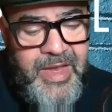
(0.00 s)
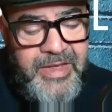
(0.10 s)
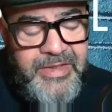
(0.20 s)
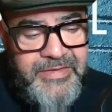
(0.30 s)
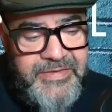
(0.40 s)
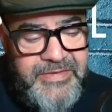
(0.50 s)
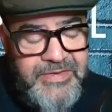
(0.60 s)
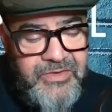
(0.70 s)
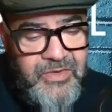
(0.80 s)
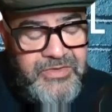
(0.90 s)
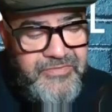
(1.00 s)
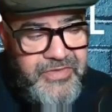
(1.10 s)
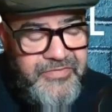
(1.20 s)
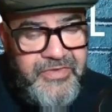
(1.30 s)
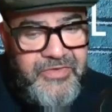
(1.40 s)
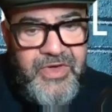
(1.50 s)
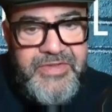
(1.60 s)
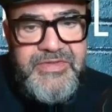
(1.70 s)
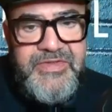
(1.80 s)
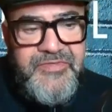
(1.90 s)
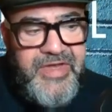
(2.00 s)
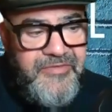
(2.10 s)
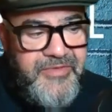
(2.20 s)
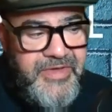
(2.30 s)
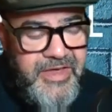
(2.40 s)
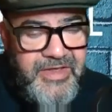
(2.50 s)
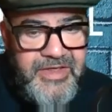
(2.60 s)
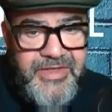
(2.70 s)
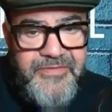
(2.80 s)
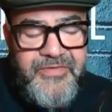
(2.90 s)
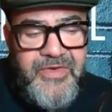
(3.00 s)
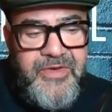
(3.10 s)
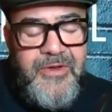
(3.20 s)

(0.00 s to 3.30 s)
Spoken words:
in this cost of living crisis. If they think they're going to give